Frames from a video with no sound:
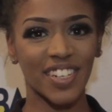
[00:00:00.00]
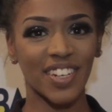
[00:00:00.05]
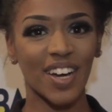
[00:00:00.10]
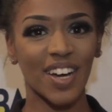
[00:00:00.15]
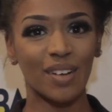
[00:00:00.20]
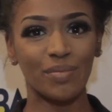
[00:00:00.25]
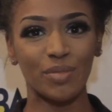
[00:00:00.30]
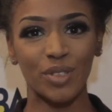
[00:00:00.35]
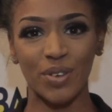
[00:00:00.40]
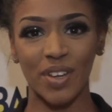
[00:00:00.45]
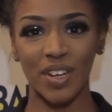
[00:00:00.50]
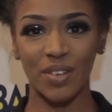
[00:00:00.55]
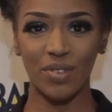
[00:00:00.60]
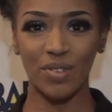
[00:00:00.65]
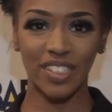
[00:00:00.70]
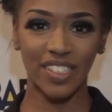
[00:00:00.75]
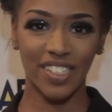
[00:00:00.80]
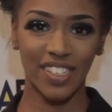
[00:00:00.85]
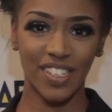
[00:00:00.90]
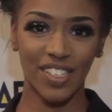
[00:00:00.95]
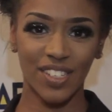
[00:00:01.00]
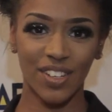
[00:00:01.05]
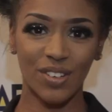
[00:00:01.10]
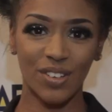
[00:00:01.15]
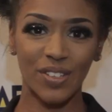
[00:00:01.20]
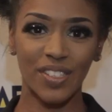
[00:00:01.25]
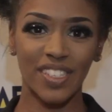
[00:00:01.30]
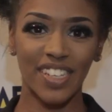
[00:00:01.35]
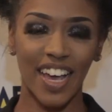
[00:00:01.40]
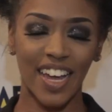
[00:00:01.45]
I'm 21 years
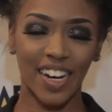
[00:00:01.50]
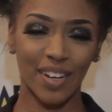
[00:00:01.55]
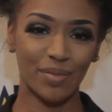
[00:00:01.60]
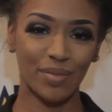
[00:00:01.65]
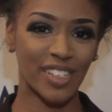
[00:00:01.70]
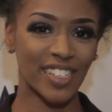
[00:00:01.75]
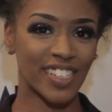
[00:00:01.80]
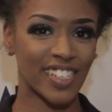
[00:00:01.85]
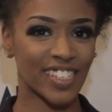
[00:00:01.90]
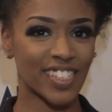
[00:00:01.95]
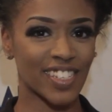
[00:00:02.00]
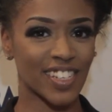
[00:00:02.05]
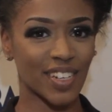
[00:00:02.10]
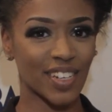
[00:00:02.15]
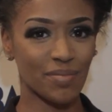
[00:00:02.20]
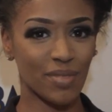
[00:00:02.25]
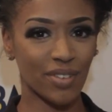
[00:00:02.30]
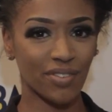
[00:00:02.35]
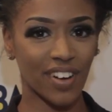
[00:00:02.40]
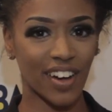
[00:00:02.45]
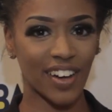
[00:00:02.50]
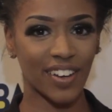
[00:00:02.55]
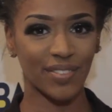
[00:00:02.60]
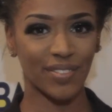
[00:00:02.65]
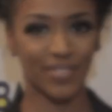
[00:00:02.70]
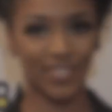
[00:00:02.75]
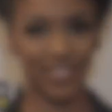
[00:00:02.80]
old and I'm contestant number five.